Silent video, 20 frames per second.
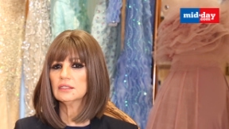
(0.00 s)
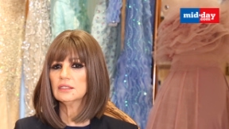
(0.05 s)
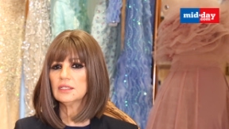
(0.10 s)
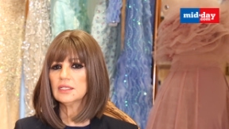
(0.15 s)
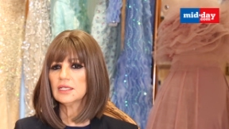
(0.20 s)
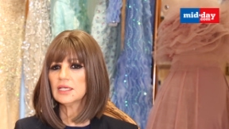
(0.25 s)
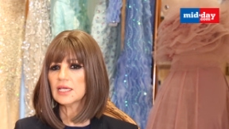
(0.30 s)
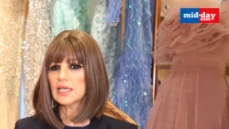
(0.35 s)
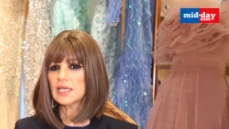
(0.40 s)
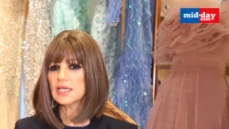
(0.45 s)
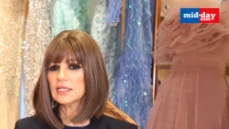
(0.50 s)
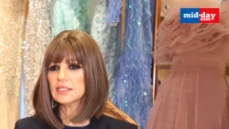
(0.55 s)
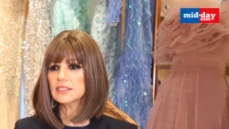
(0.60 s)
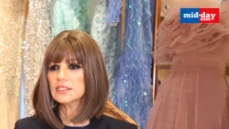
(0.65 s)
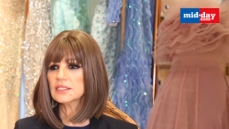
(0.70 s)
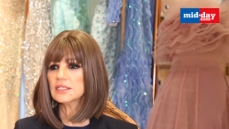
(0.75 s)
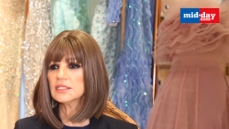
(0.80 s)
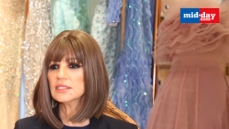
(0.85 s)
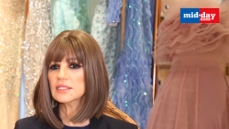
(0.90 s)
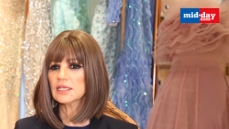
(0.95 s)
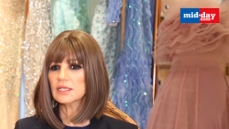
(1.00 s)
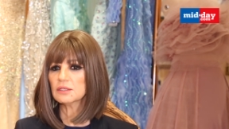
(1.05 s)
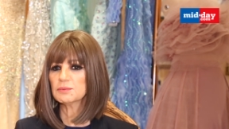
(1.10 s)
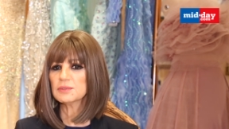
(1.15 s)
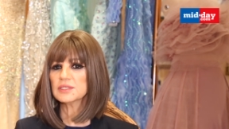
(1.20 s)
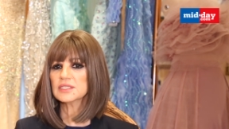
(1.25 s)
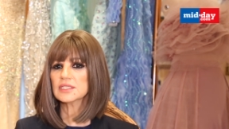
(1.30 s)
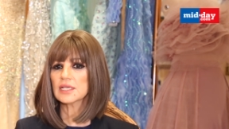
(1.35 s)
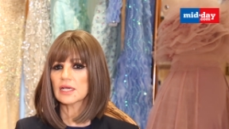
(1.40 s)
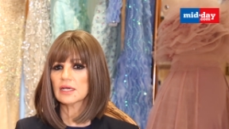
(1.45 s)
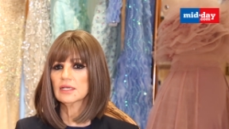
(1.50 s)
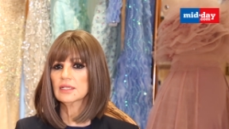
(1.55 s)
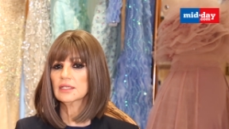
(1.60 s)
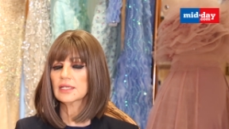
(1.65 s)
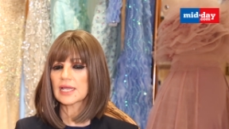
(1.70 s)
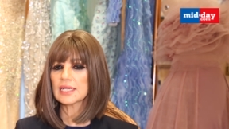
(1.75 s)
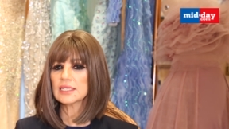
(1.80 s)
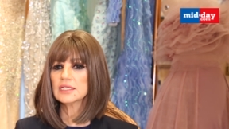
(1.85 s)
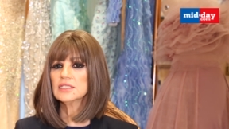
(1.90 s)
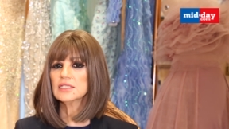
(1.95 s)
early 80s that we
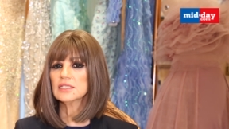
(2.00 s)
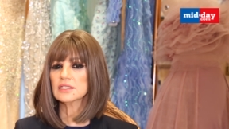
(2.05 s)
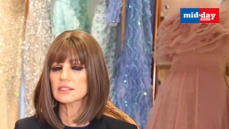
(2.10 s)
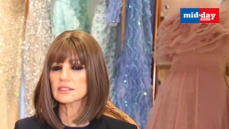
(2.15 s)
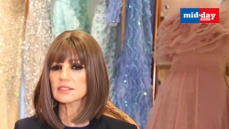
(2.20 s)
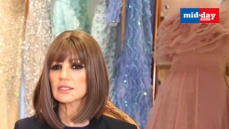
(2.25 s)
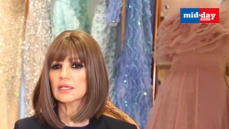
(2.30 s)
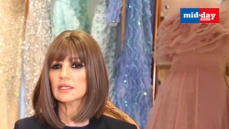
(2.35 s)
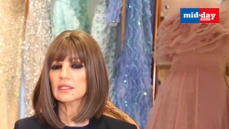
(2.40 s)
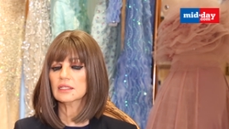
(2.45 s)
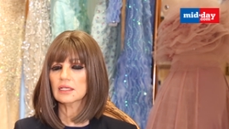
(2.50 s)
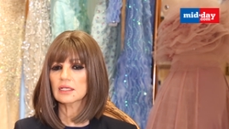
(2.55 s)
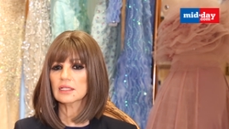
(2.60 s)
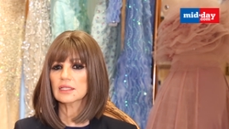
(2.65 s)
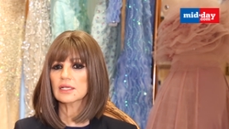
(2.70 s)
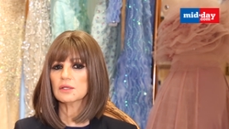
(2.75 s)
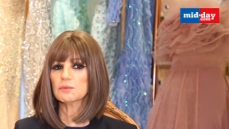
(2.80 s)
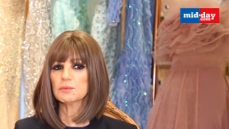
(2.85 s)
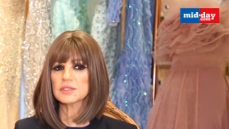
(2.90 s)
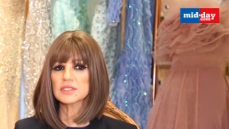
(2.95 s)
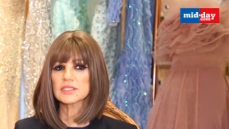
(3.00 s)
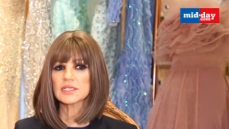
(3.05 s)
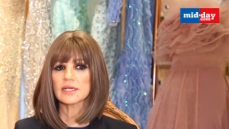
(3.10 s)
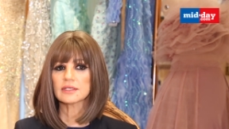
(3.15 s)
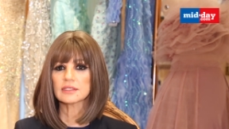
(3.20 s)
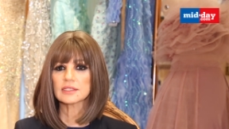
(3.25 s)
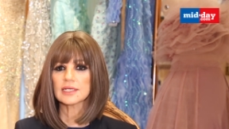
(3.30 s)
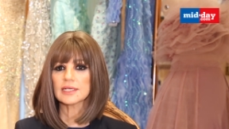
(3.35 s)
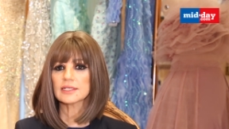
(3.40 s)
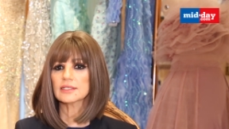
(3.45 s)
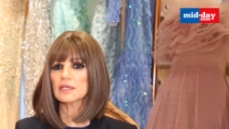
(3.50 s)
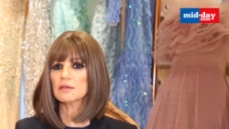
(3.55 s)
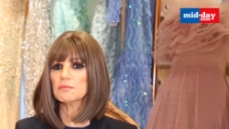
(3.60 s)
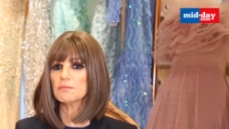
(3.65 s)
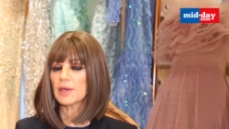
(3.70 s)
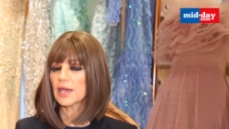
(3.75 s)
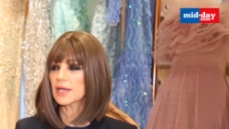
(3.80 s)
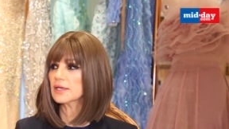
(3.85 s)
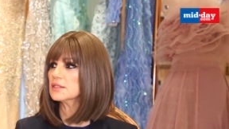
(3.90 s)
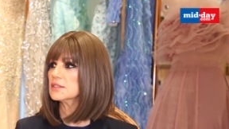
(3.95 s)
90s I think that we started
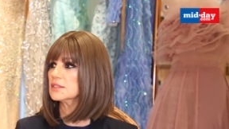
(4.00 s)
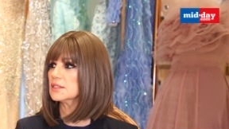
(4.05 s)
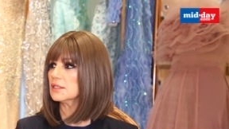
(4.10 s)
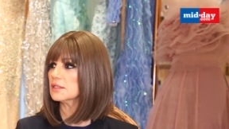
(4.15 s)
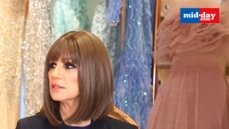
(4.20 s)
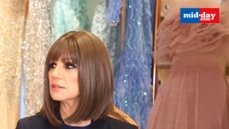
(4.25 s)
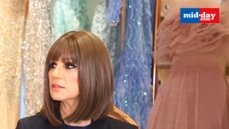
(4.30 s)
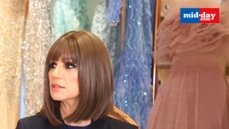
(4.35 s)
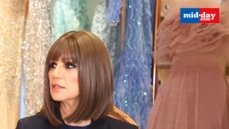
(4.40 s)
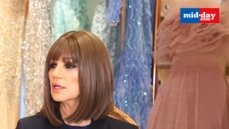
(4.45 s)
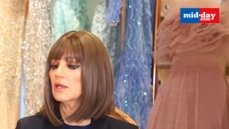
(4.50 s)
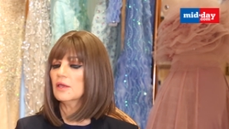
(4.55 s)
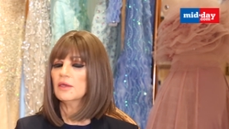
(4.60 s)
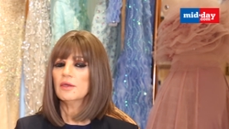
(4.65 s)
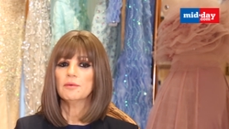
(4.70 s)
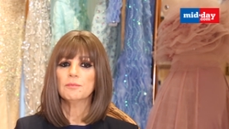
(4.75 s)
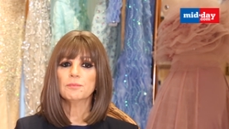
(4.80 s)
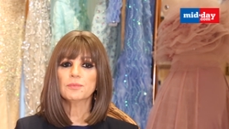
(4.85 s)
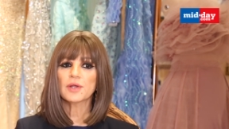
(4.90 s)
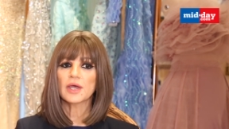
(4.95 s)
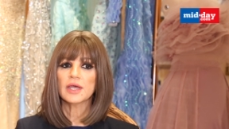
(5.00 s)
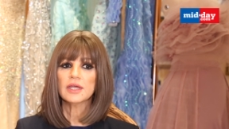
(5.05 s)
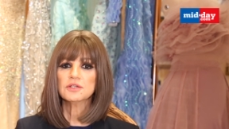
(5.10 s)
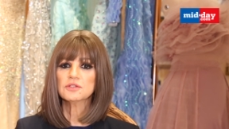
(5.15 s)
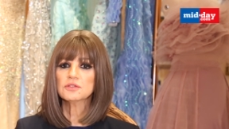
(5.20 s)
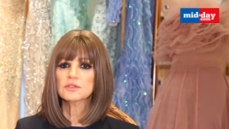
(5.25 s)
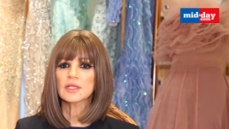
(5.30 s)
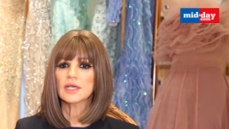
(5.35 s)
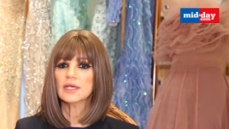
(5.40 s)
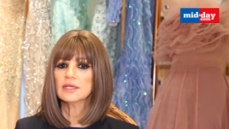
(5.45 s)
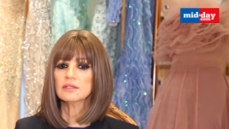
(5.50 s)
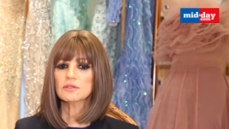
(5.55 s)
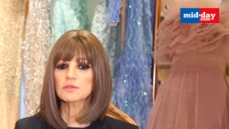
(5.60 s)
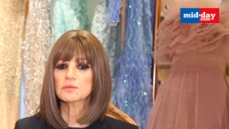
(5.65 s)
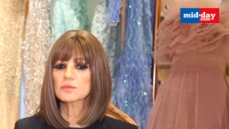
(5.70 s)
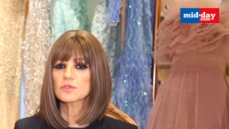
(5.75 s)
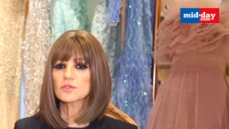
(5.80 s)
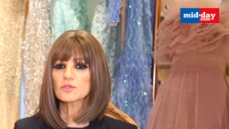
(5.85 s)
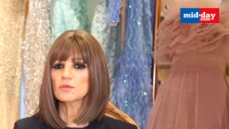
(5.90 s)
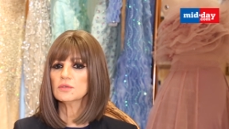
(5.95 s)
getting magazines. Prior to that,
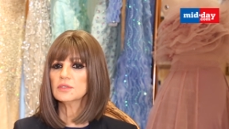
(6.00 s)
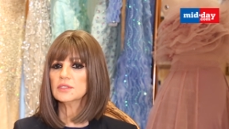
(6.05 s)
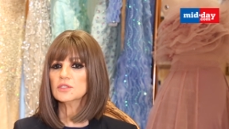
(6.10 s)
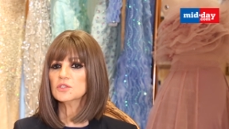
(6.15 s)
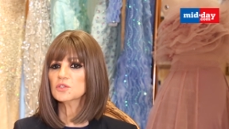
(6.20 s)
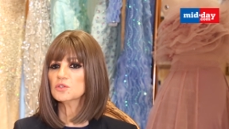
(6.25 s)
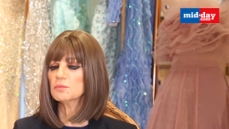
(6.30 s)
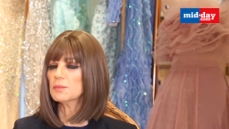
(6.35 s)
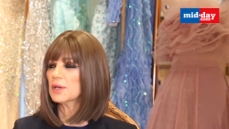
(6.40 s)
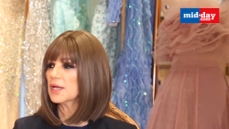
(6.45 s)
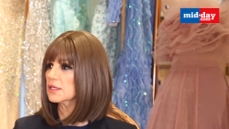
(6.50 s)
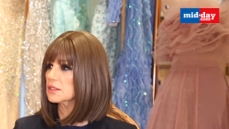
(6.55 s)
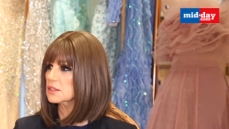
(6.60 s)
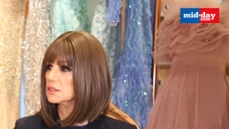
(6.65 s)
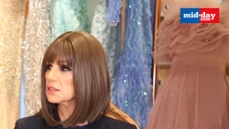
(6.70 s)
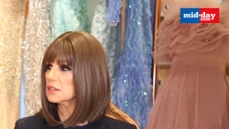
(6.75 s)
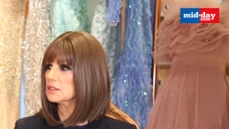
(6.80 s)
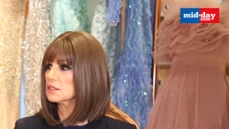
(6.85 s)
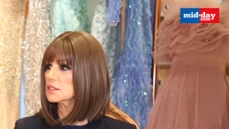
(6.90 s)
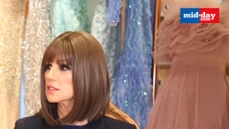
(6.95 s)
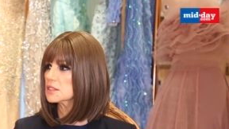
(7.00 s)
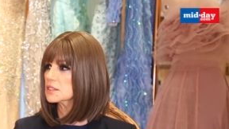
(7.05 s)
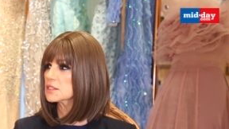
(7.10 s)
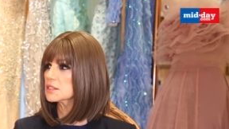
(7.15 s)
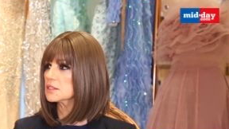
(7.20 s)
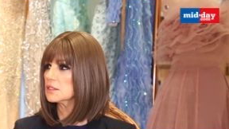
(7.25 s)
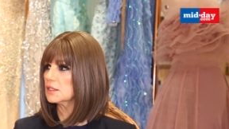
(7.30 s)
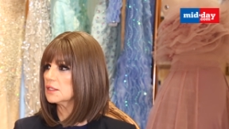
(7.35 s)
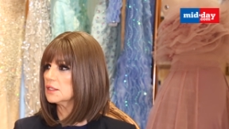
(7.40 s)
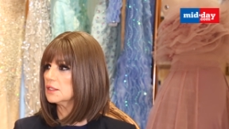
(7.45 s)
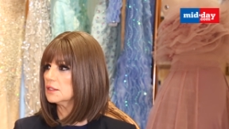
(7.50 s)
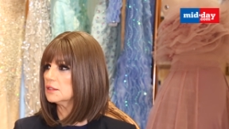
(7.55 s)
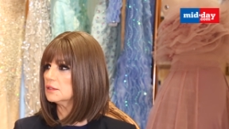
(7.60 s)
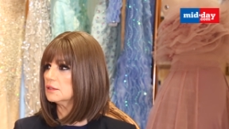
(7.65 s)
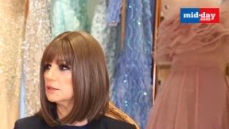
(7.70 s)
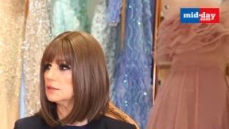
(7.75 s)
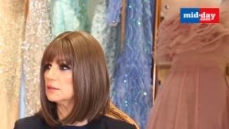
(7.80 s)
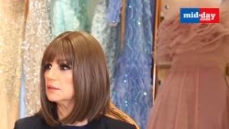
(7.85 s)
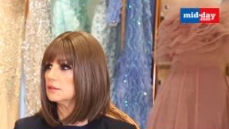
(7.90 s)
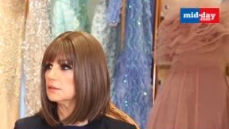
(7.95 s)
it was only two magazines a
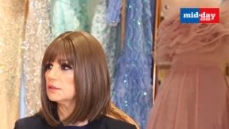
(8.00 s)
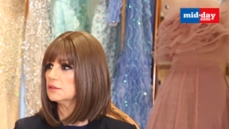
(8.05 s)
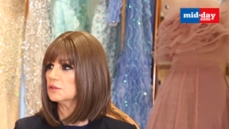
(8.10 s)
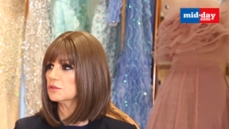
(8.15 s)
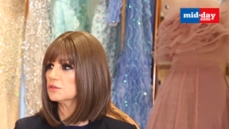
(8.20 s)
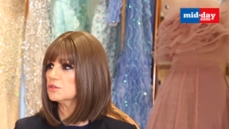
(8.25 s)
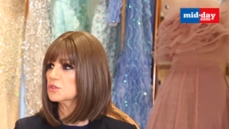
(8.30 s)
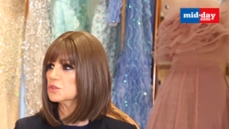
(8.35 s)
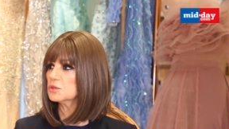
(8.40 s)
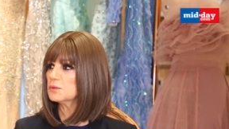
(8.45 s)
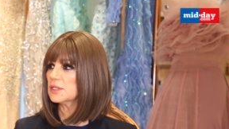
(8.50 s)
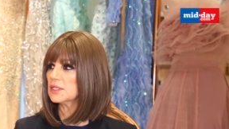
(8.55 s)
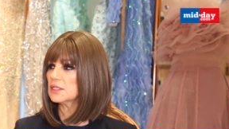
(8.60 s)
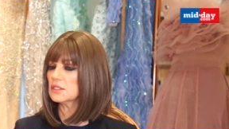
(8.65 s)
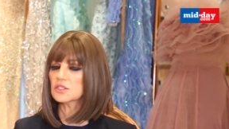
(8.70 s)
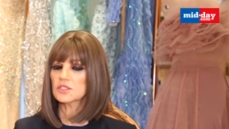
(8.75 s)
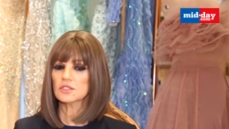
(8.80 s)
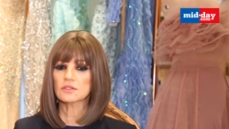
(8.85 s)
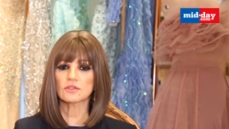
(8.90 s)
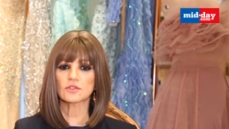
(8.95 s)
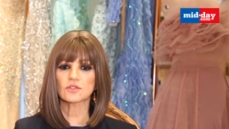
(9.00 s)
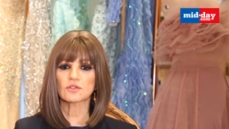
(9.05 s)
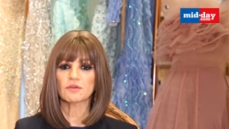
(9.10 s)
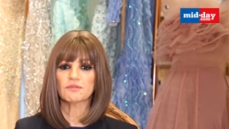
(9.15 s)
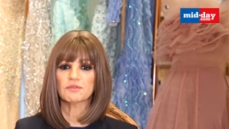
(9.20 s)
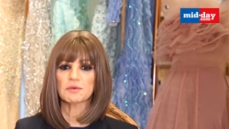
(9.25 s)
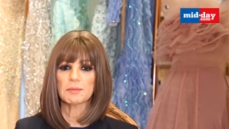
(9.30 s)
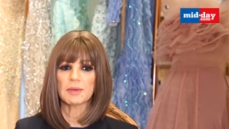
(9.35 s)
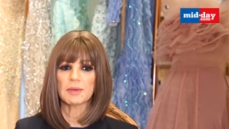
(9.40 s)
year, you know, two editions of a